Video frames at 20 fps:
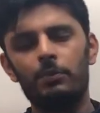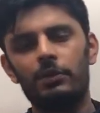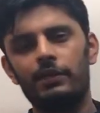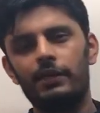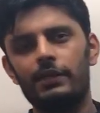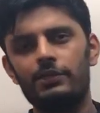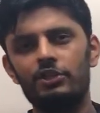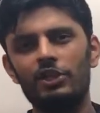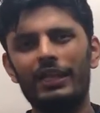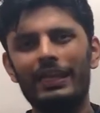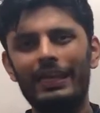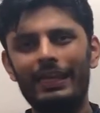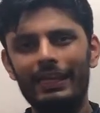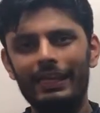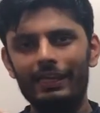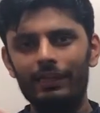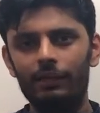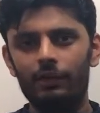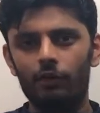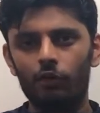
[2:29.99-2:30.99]
attaching a
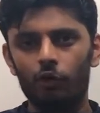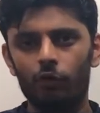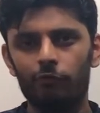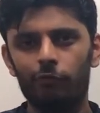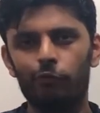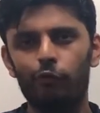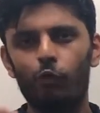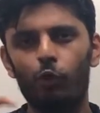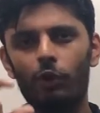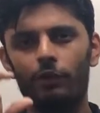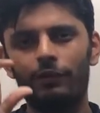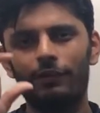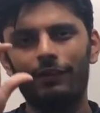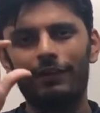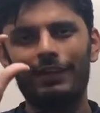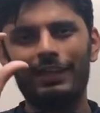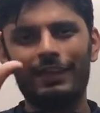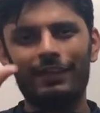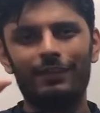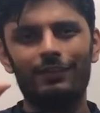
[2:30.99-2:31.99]
link of what a
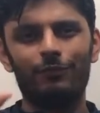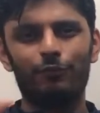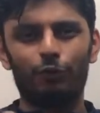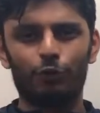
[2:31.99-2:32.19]
cadence,